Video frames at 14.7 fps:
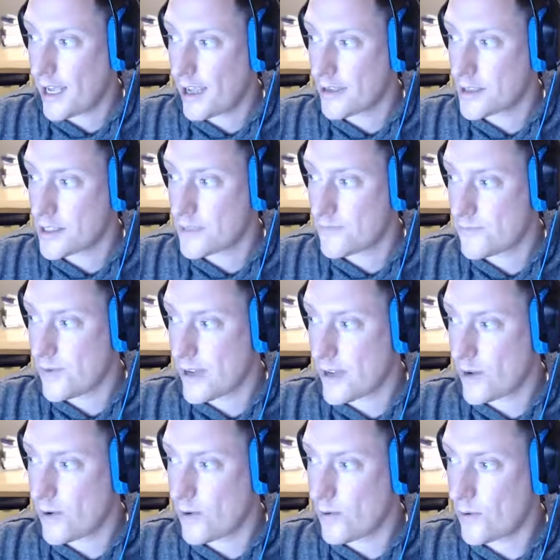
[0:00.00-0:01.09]
She's
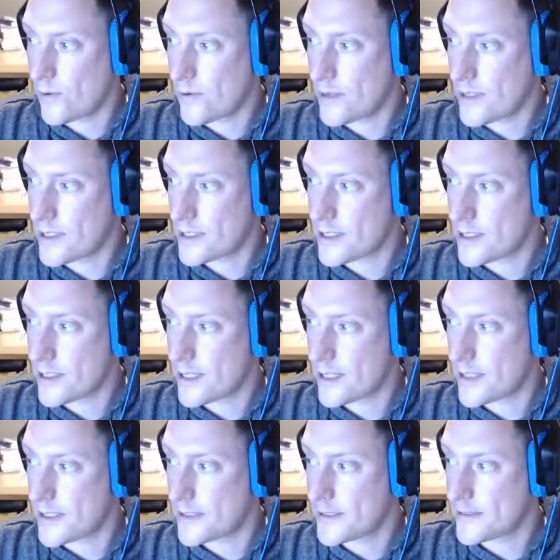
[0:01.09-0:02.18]
found,
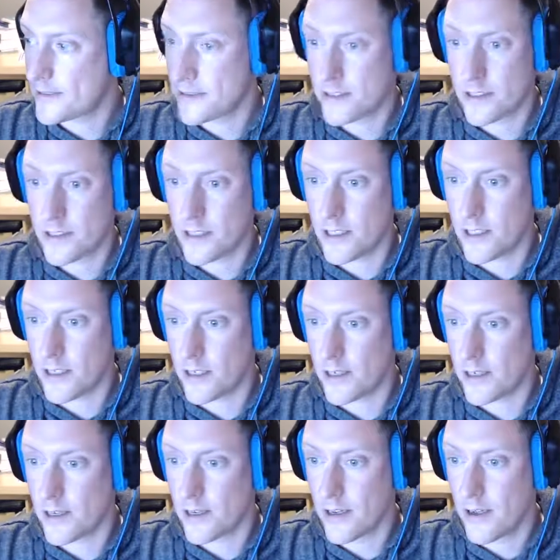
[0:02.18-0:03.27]
let's see
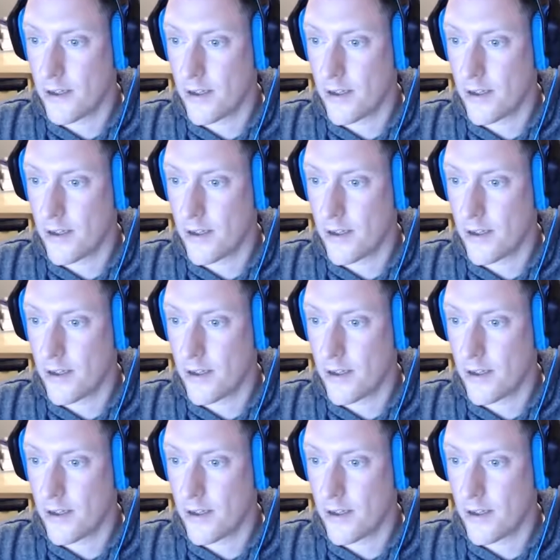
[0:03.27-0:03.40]
here.